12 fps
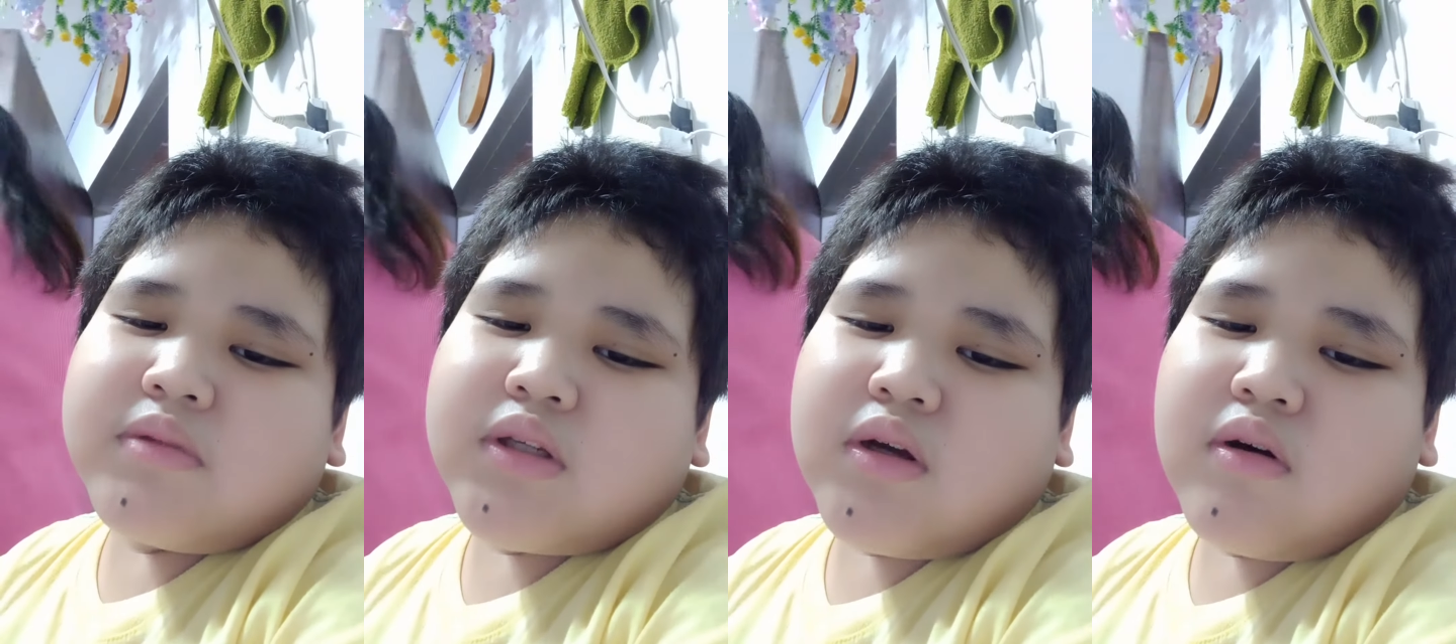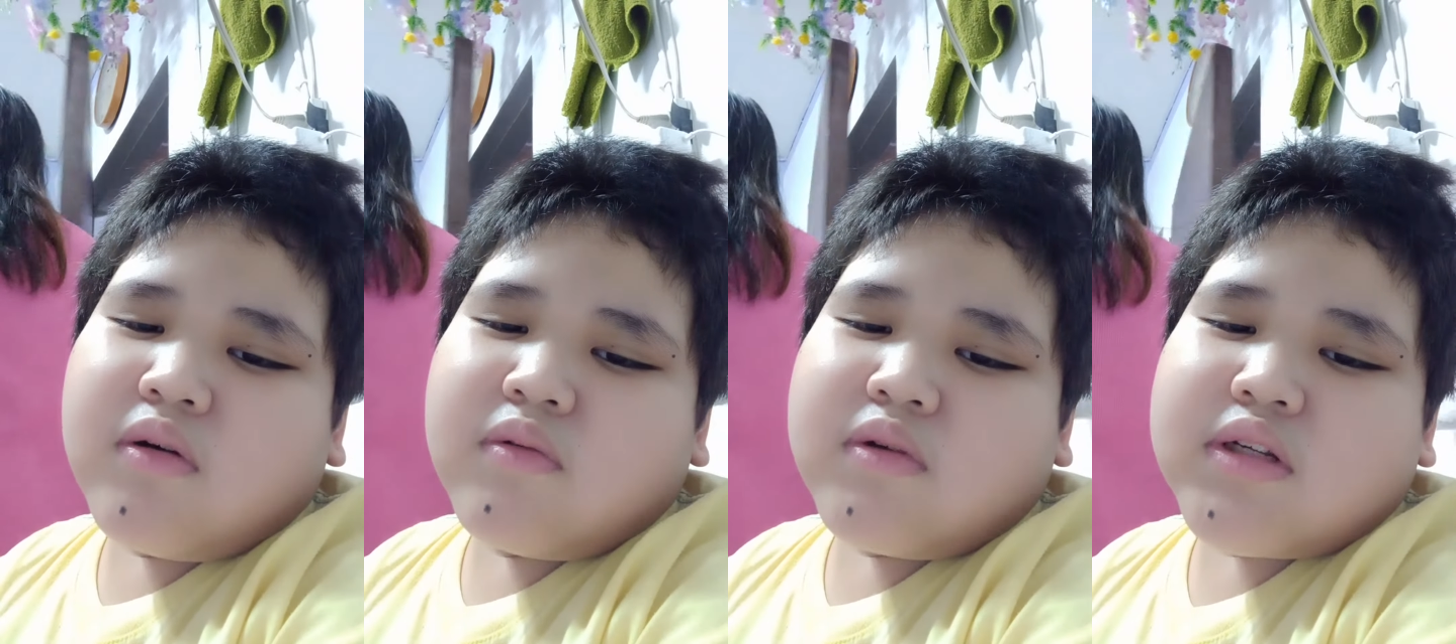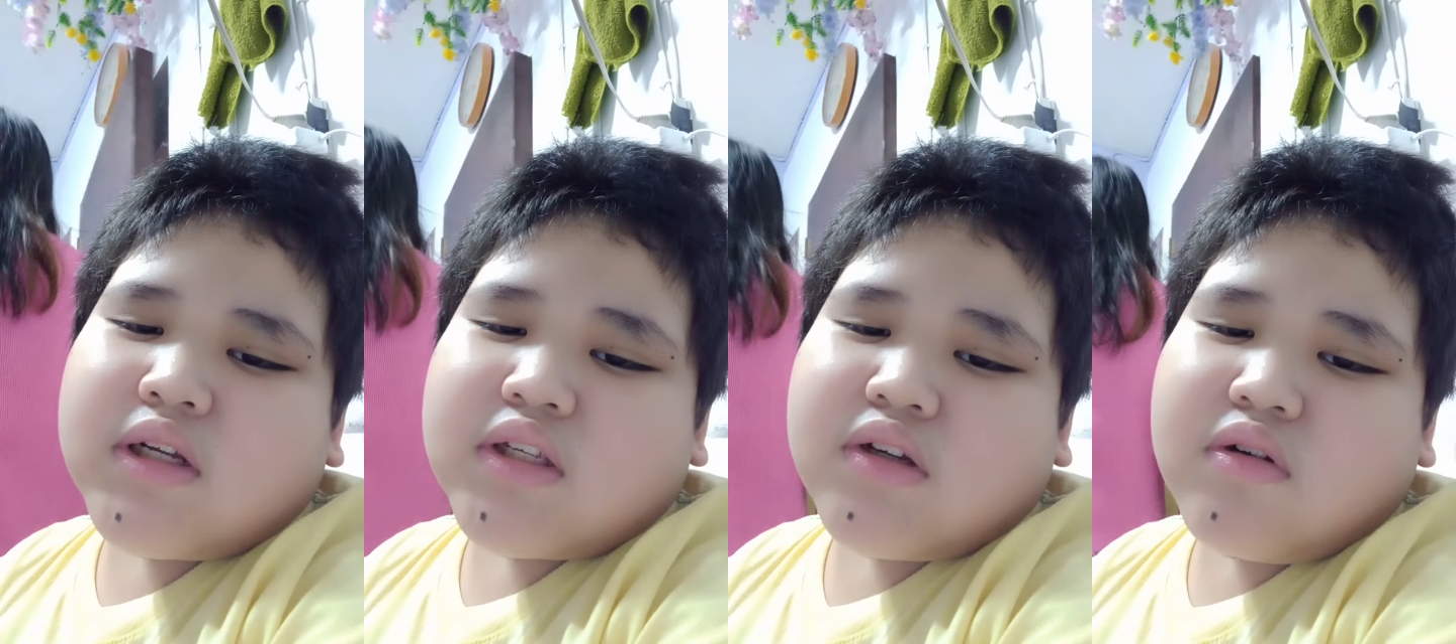So we're
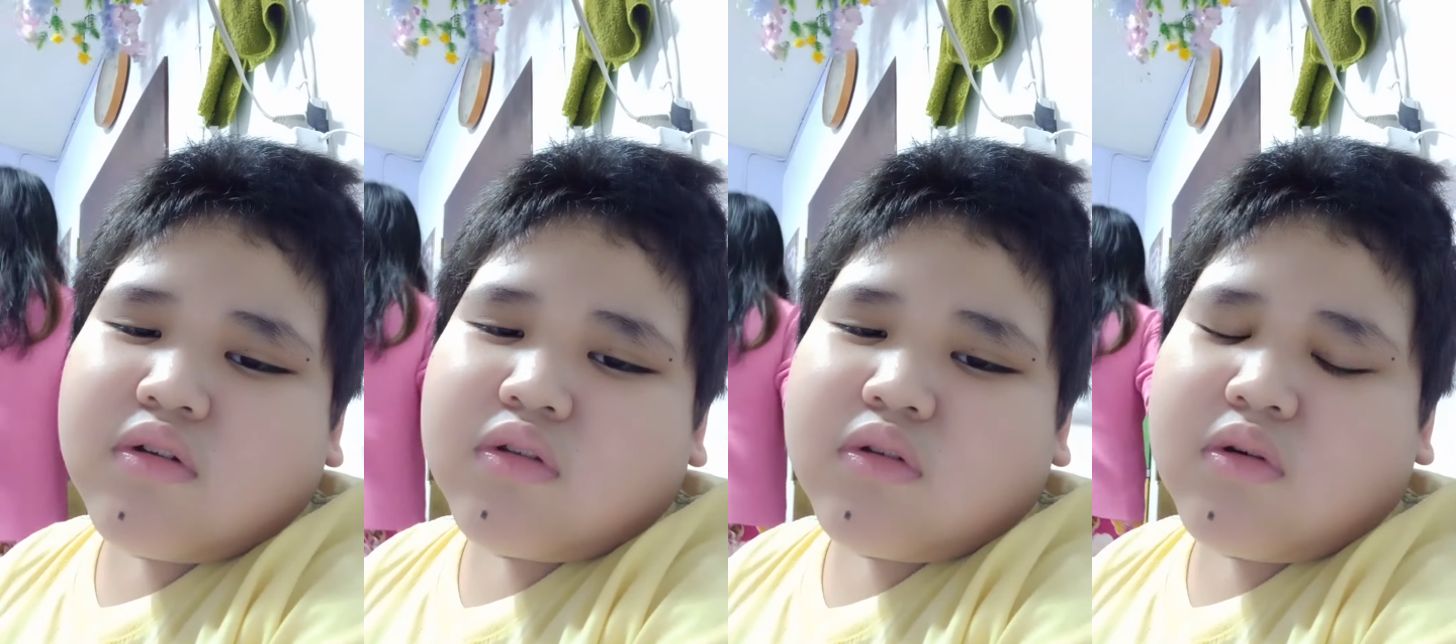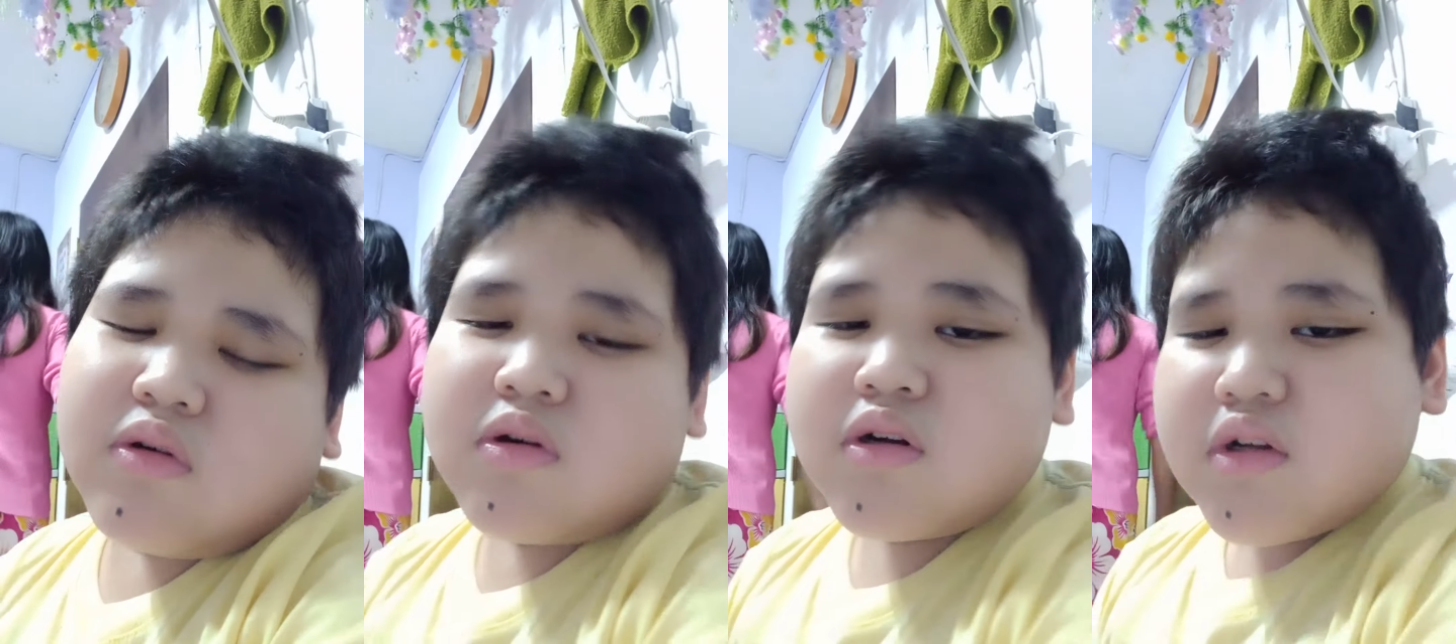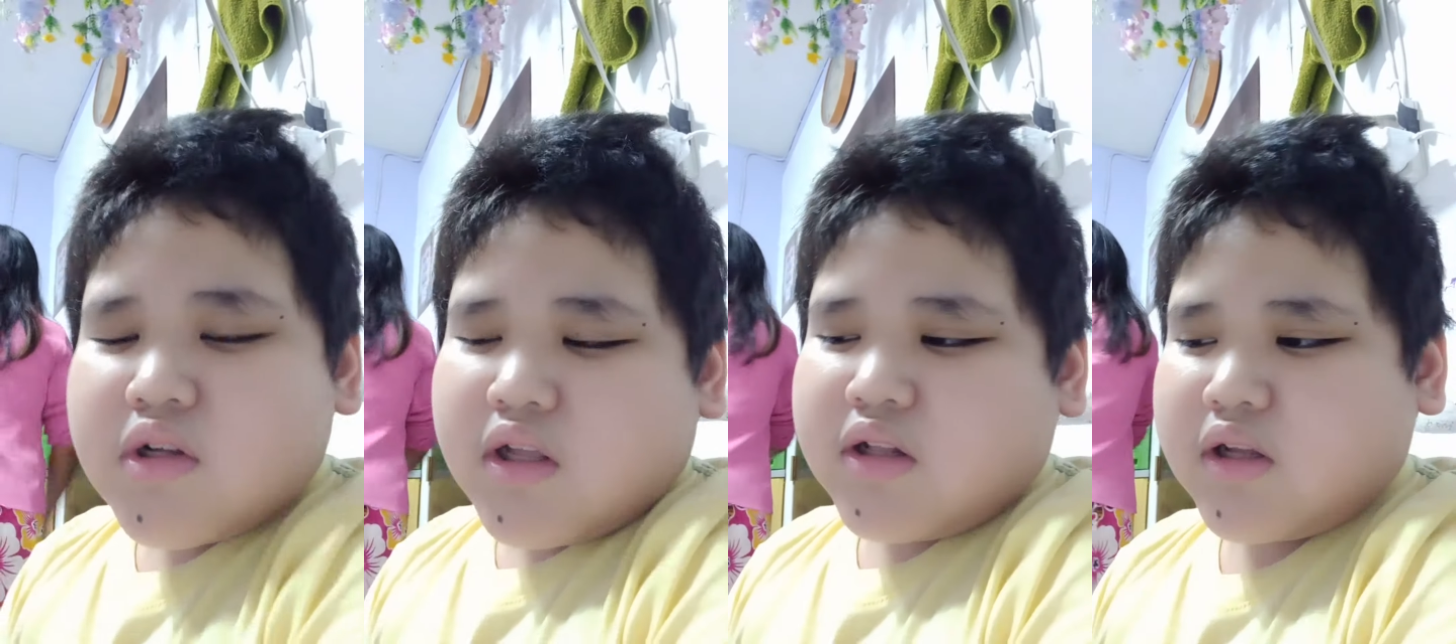just going to
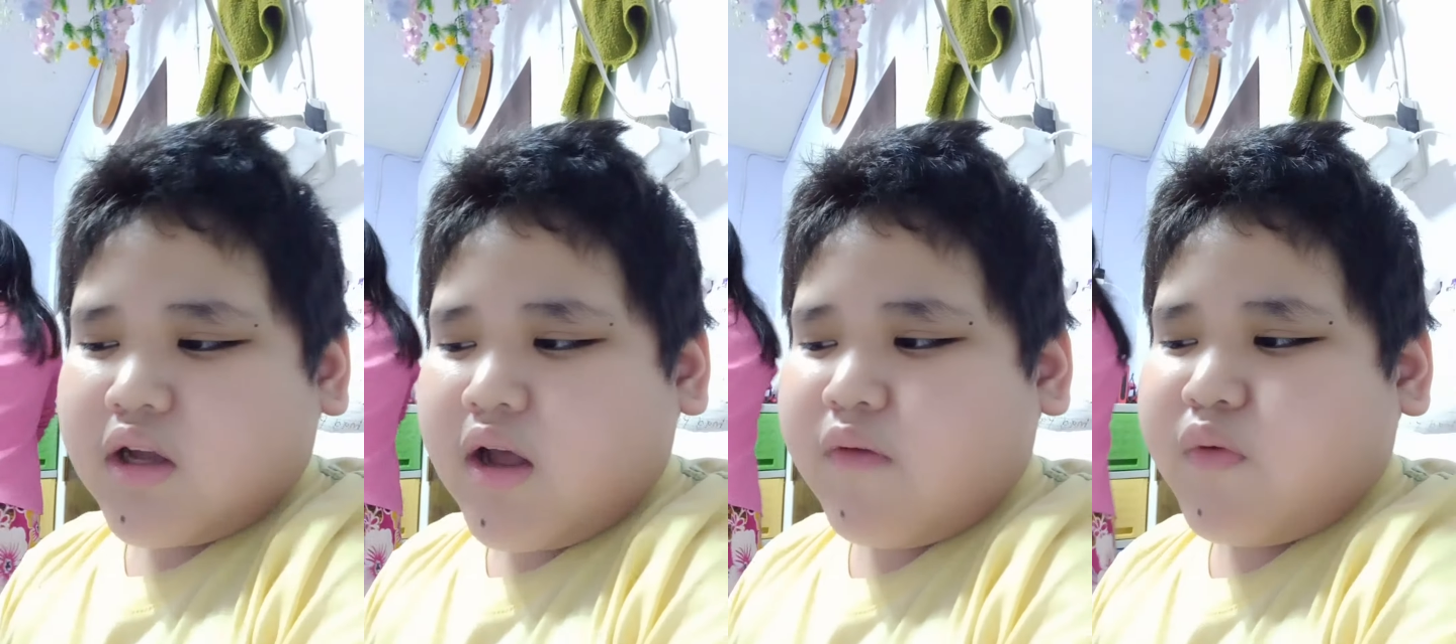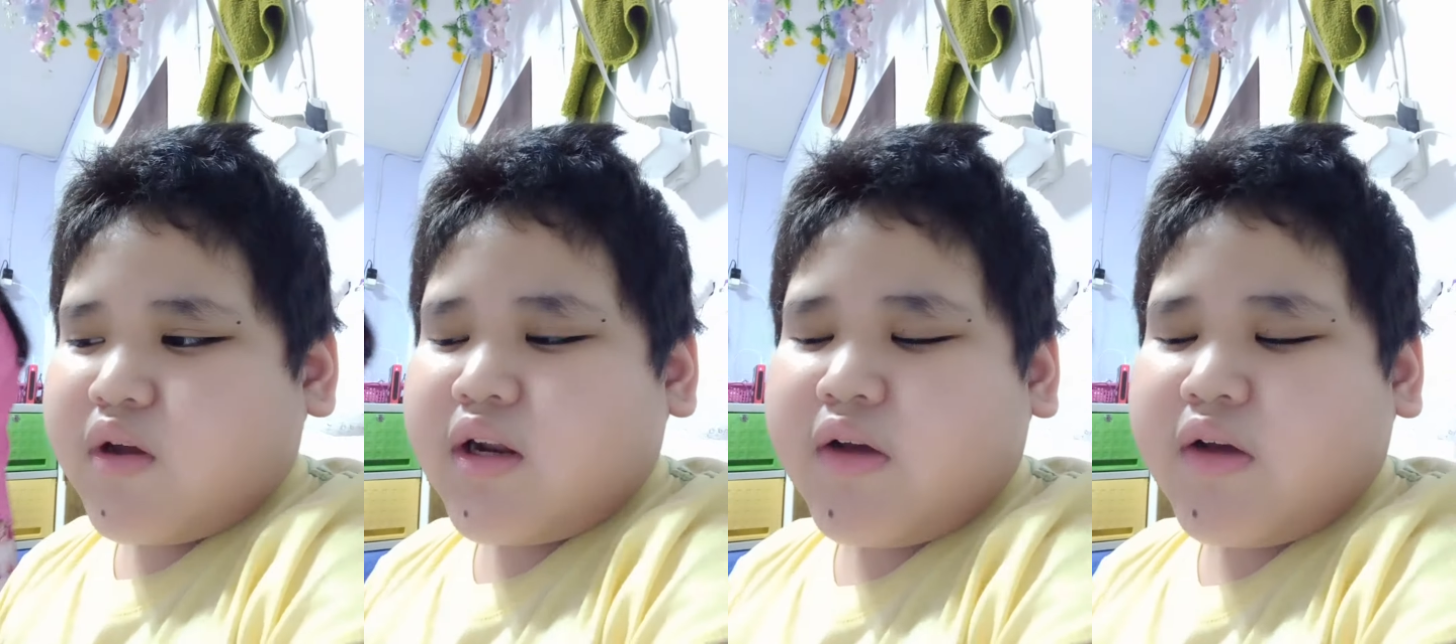the heaven.